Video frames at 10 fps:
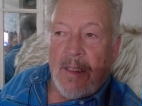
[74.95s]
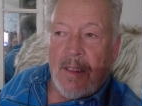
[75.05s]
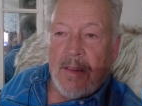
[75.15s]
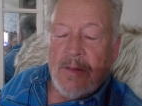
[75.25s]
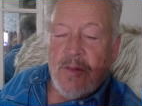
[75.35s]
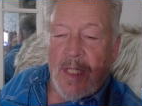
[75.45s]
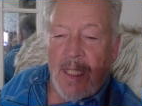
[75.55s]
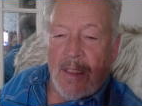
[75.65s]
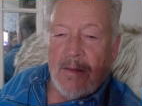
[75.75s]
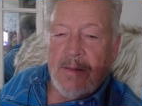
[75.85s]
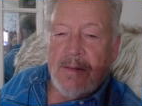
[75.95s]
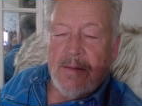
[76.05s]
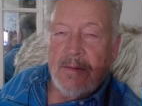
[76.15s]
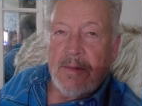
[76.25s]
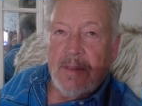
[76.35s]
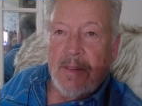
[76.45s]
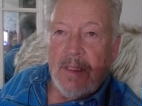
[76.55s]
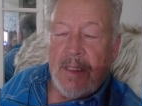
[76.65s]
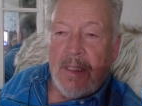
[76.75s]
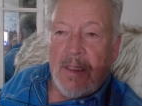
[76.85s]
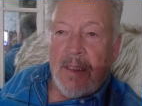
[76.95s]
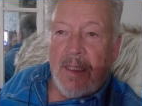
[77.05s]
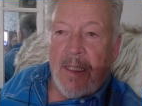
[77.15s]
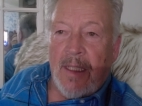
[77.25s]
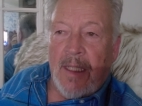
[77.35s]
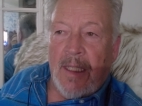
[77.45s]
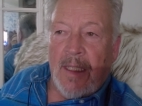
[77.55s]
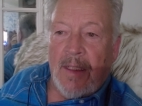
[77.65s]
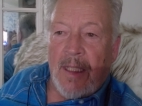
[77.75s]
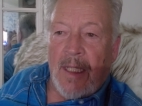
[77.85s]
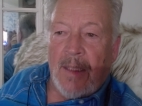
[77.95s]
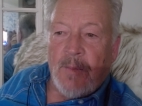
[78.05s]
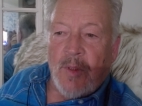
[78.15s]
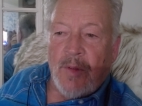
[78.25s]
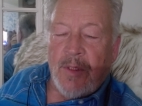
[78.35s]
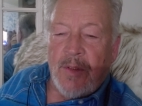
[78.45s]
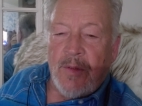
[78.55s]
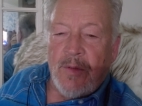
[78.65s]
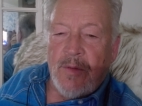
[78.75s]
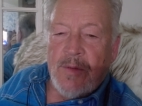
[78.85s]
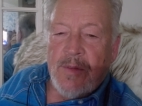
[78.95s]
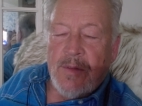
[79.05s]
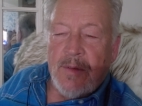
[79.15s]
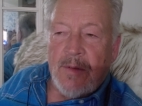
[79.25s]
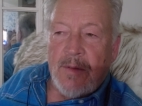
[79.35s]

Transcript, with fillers: uh, channels, and I'm going to use